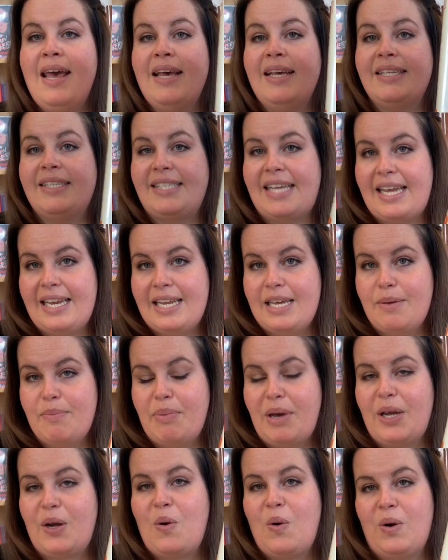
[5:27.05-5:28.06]
Sadie
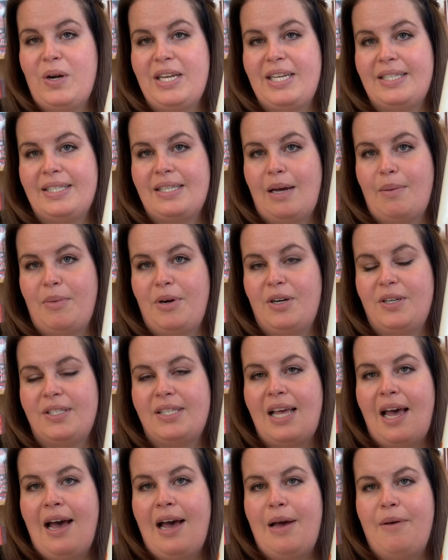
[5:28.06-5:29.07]
by Courtney Summers
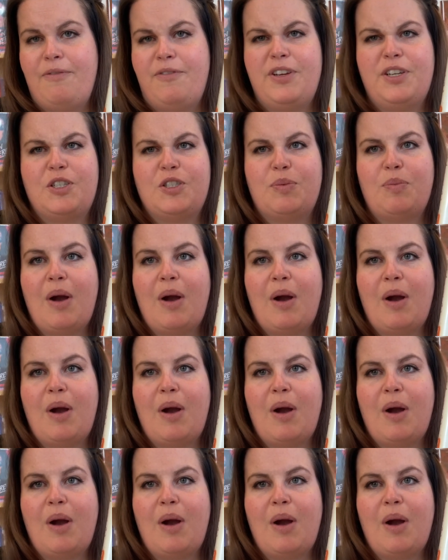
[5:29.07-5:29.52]
features